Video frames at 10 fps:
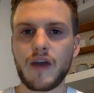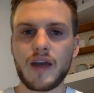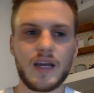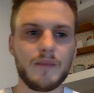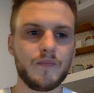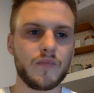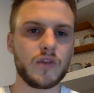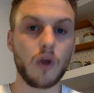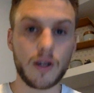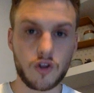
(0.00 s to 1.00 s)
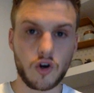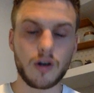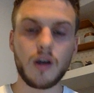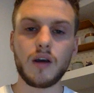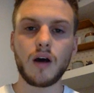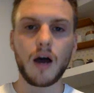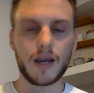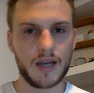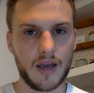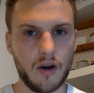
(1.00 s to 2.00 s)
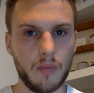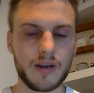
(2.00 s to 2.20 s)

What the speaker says: any knowledge on, I can help.